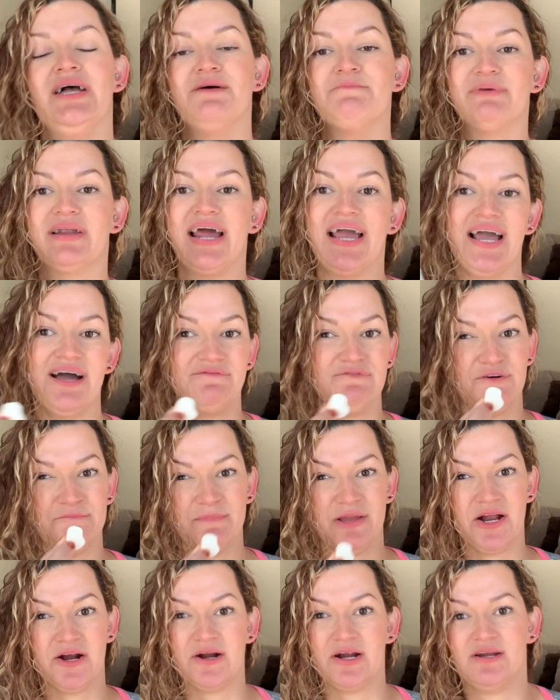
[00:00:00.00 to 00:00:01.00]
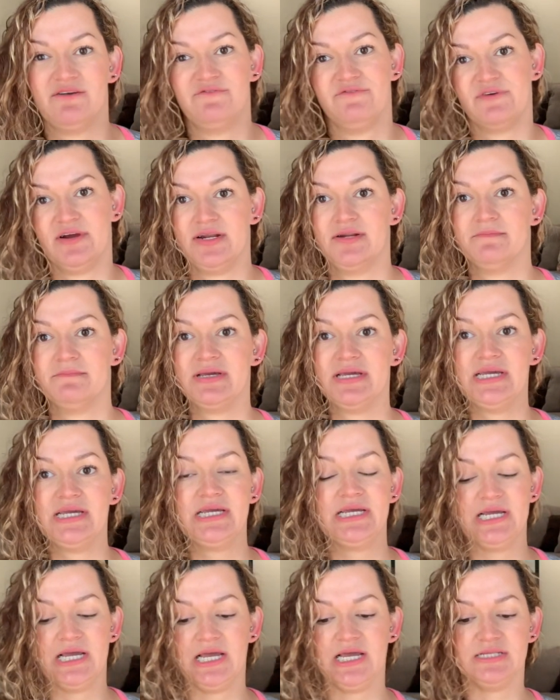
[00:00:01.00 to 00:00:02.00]
but I have a mirror in front of
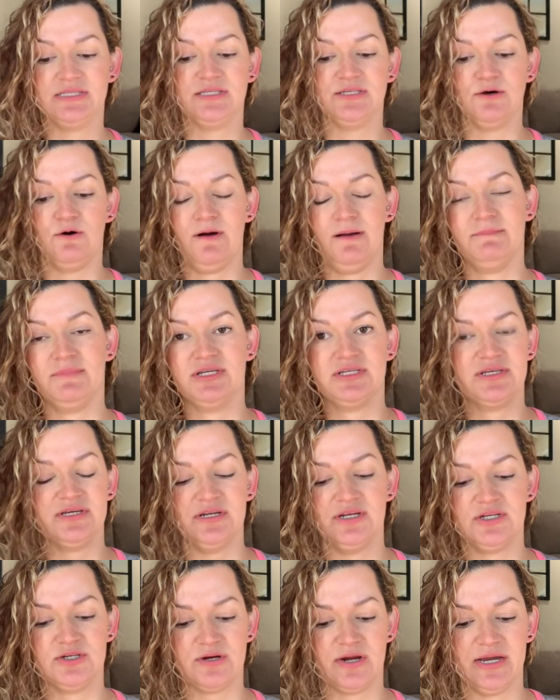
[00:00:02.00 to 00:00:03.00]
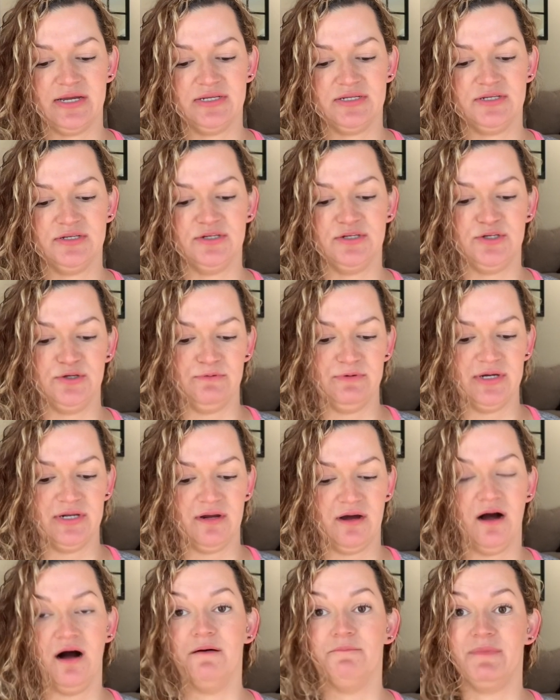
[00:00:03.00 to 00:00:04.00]
me, and so I'm just gonna try to do it
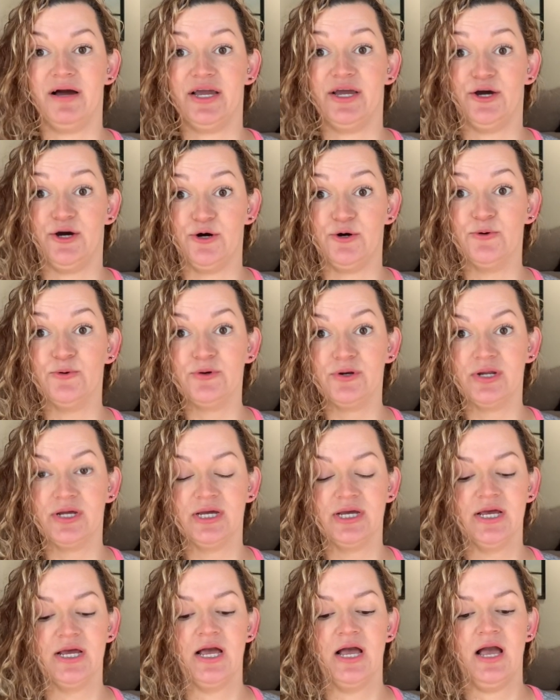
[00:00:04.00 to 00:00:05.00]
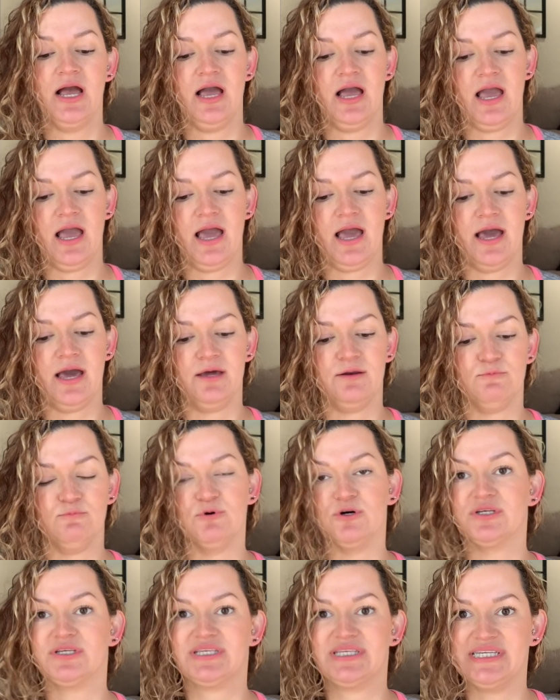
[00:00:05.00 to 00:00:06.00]
on my own, and
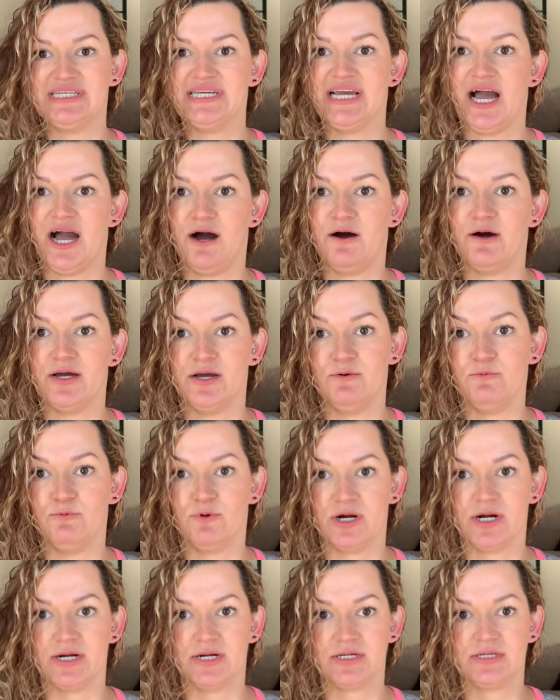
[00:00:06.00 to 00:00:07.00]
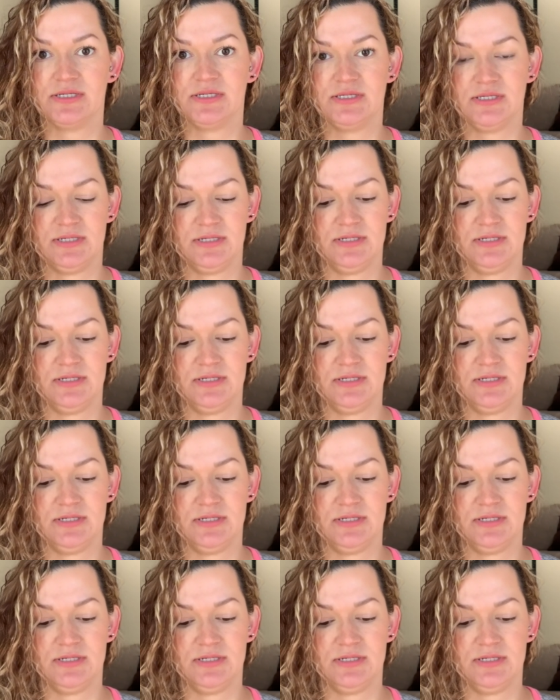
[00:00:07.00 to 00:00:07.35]
we'll see how it works.